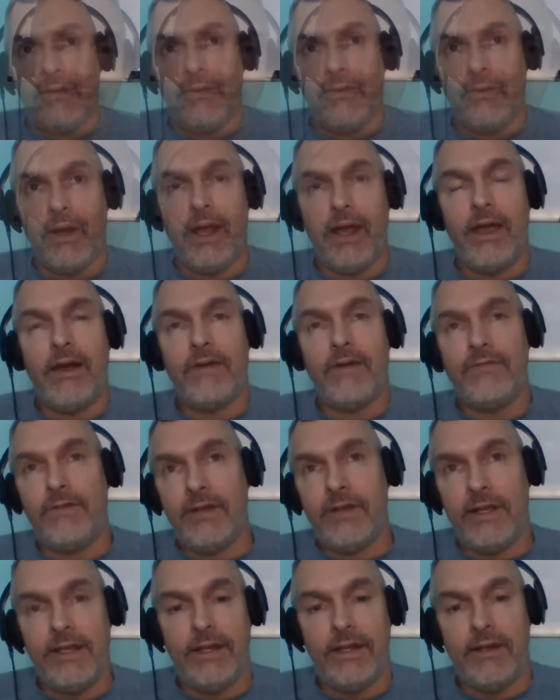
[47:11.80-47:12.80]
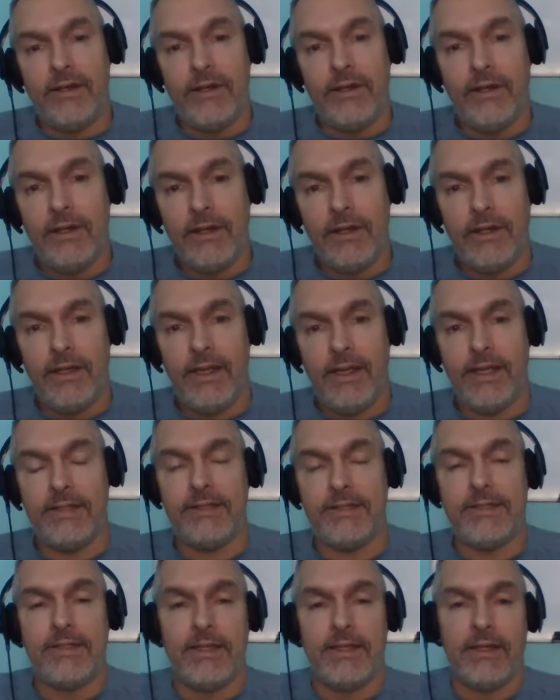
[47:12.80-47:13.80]
What I offer here
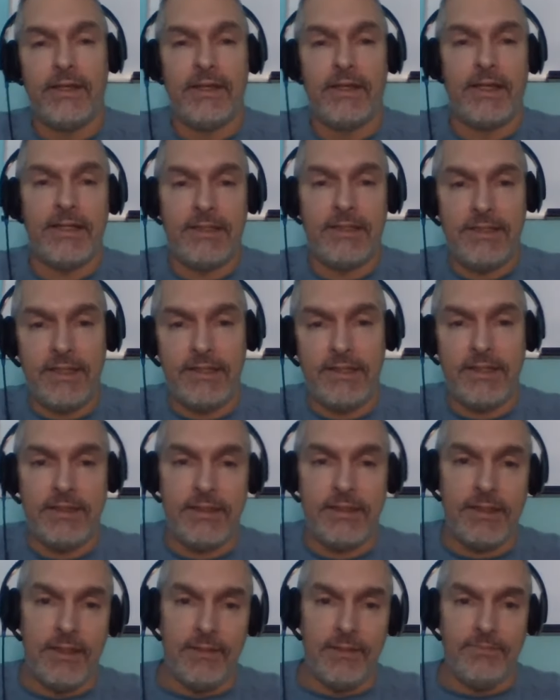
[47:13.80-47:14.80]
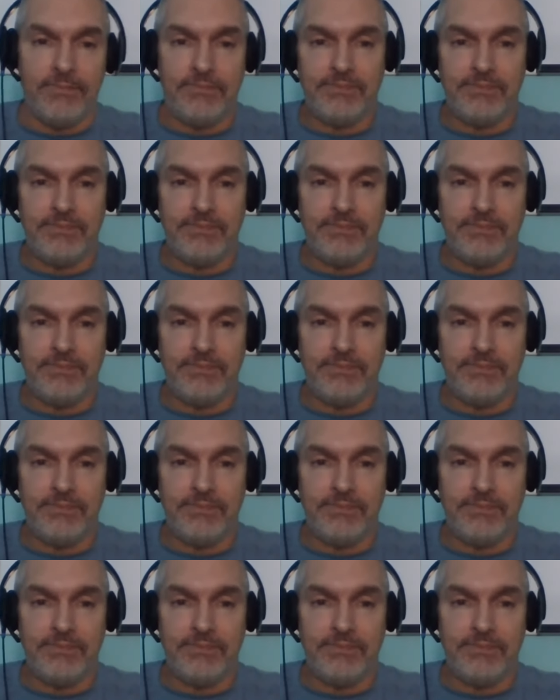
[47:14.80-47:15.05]
is consistency.